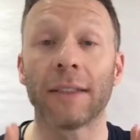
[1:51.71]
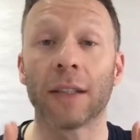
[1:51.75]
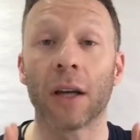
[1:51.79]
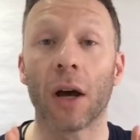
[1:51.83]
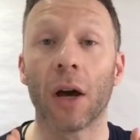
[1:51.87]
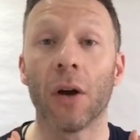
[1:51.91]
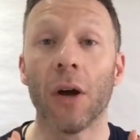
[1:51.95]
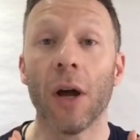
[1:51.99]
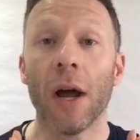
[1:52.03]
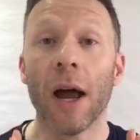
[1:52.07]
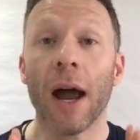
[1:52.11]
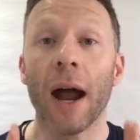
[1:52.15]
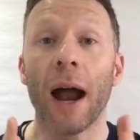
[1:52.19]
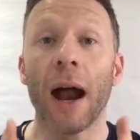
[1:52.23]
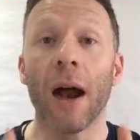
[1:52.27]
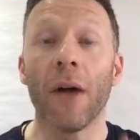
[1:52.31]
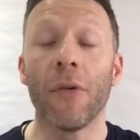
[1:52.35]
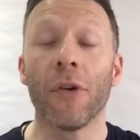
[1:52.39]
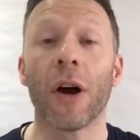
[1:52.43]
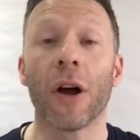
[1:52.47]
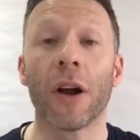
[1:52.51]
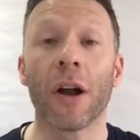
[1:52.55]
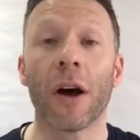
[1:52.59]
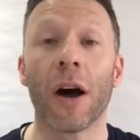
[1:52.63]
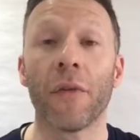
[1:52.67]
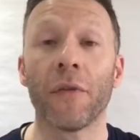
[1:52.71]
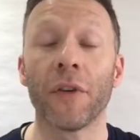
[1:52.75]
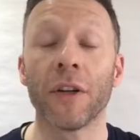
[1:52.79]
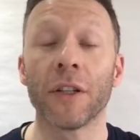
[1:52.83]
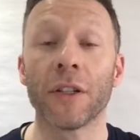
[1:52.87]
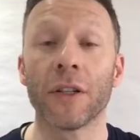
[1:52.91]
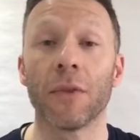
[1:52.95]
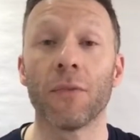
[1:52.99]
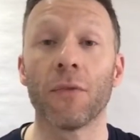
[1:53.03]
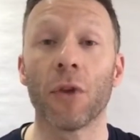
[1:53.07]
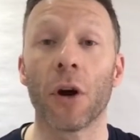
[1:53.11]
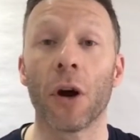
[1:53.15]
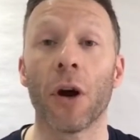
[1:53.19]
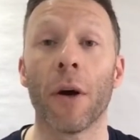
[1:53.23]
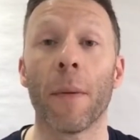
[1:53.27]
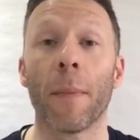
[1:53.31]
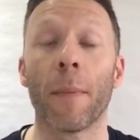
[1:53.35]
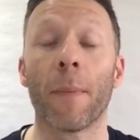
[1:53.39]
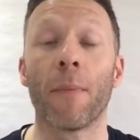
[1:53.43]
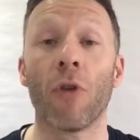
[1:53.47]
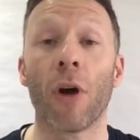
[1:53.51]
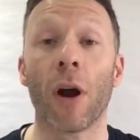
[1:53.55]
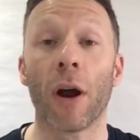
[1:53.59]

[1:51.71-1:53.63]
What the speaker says: So Ariana Huffington